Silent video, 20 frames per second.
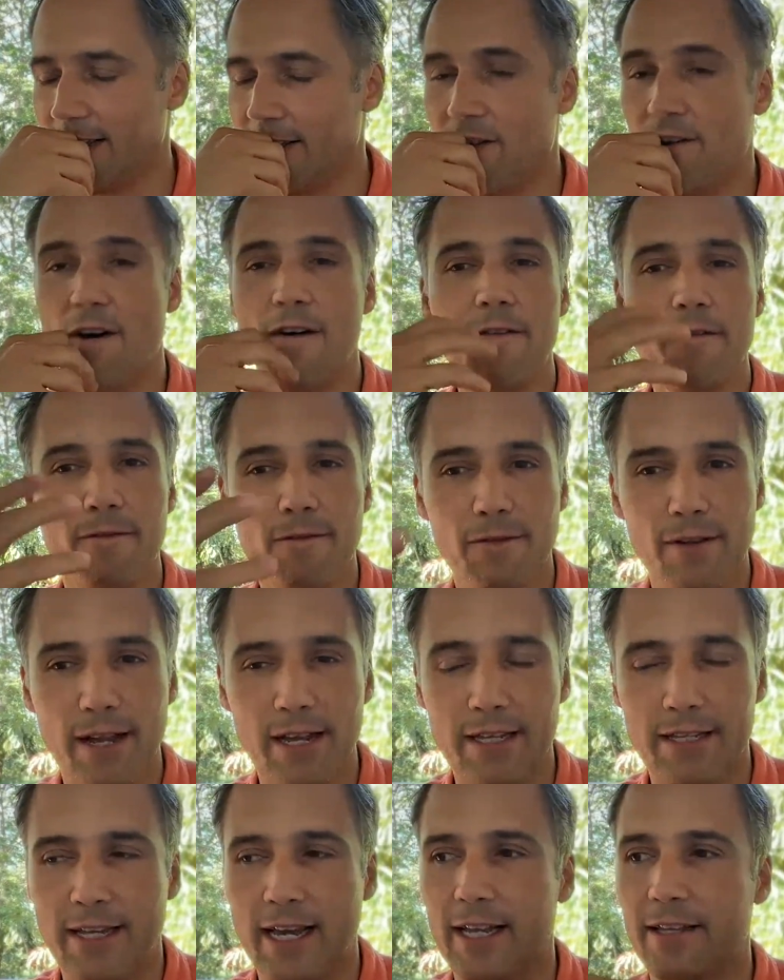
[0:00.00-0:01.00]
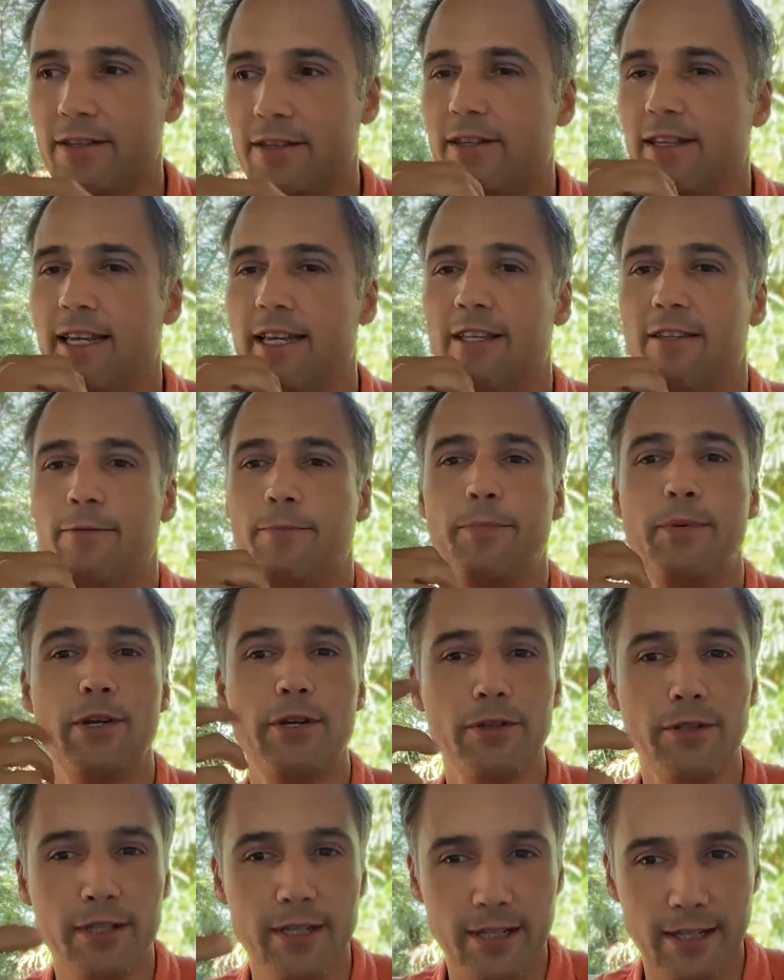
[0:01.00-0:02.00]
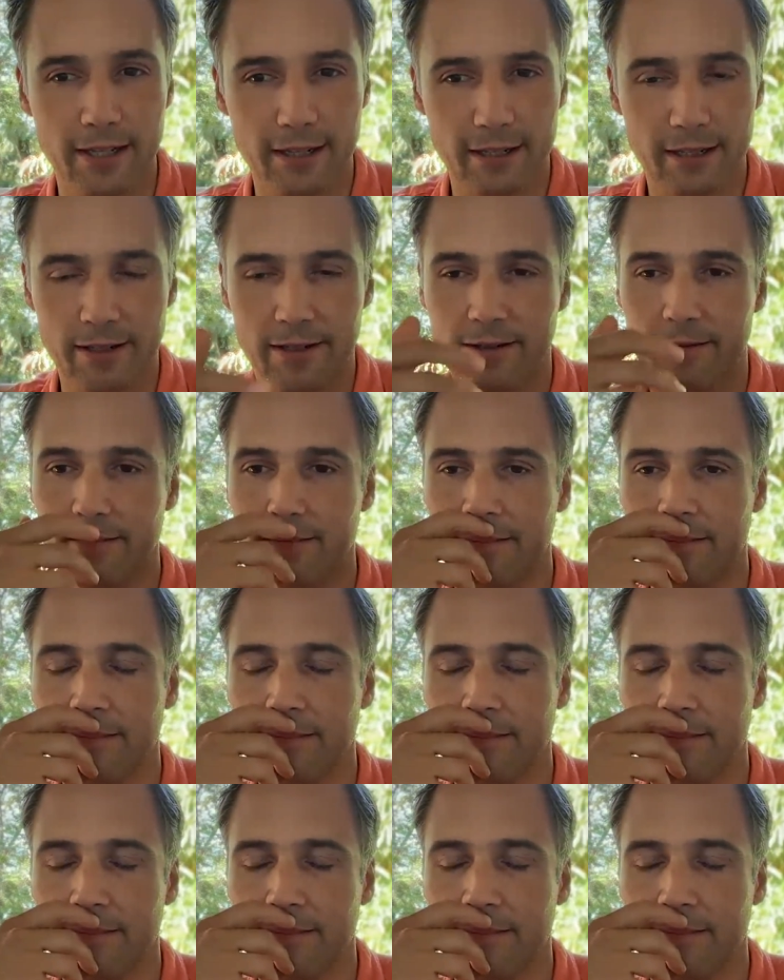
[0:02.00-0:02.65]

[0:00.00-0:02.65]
conflicts and its beauties?